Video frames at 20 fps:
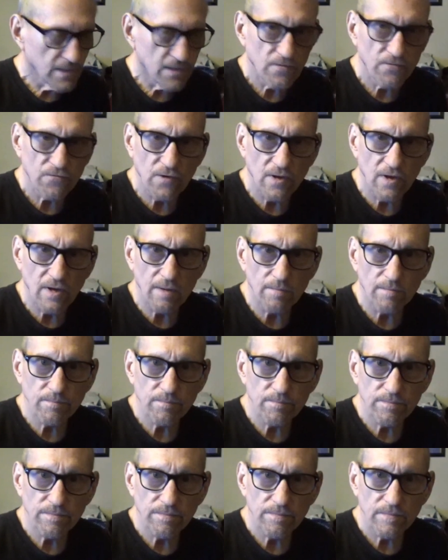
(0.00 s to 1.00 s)
same
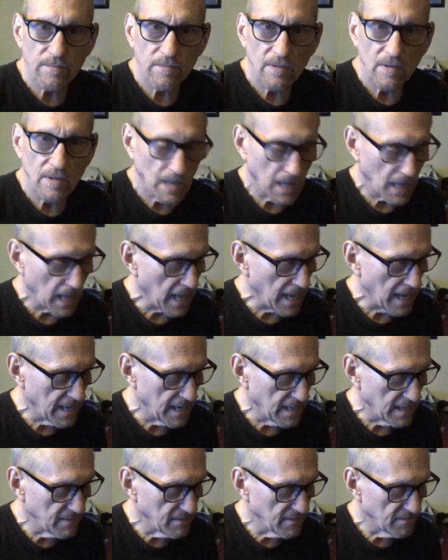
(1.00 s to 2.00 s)

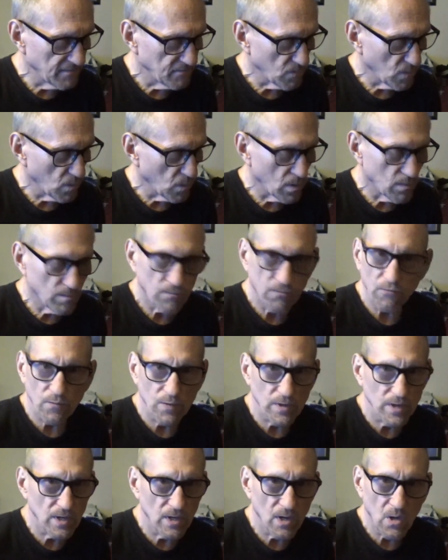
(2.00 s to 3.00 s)
line form,
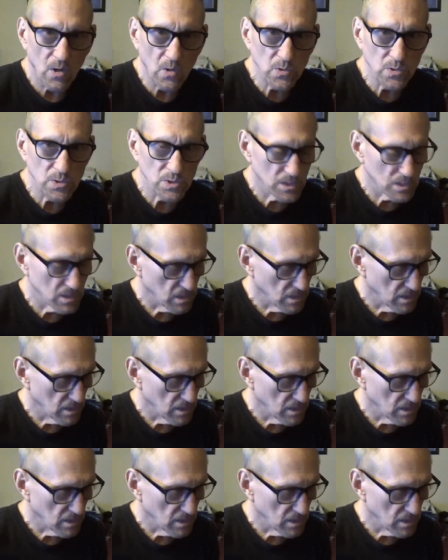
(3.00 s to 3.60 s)
3 notes.